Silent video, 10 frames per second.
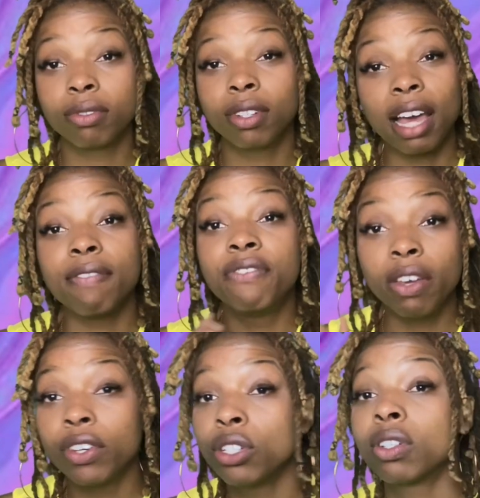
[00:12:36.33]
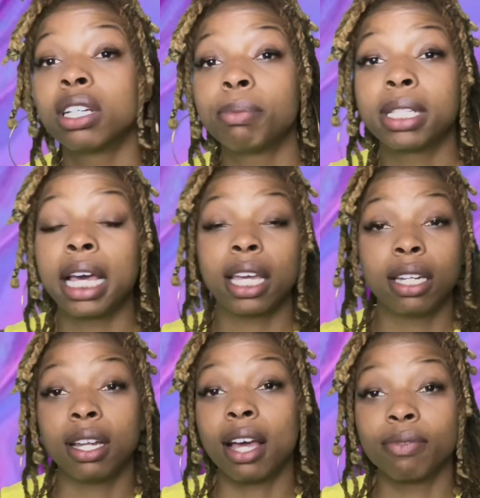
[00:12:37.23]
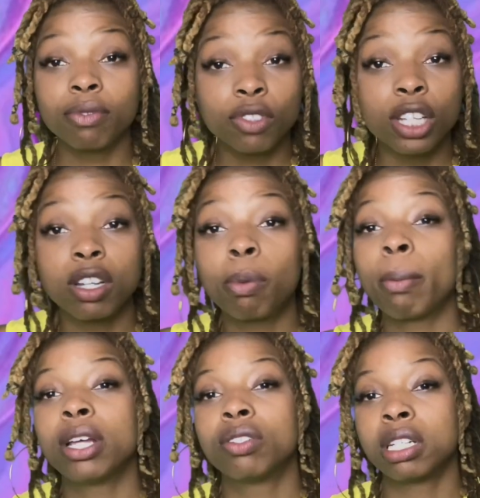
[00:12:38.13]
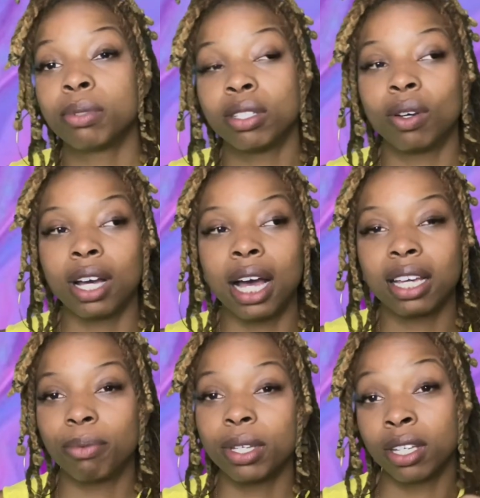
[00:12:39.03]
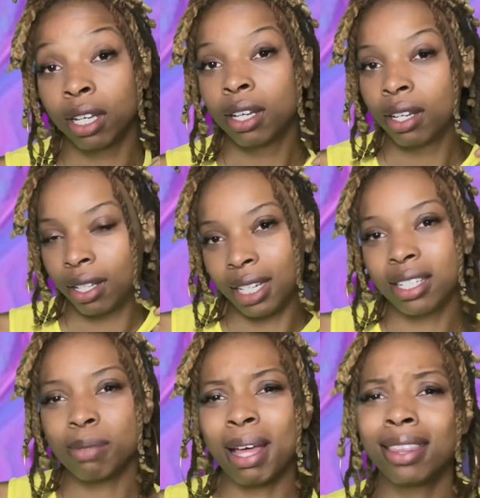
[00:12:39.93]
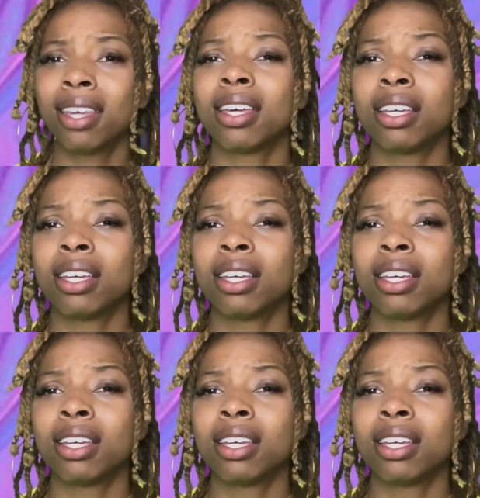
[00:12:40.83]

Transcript: have vivid dreams, like, and I interpret my dreams, you know, God give me, that's just my thing.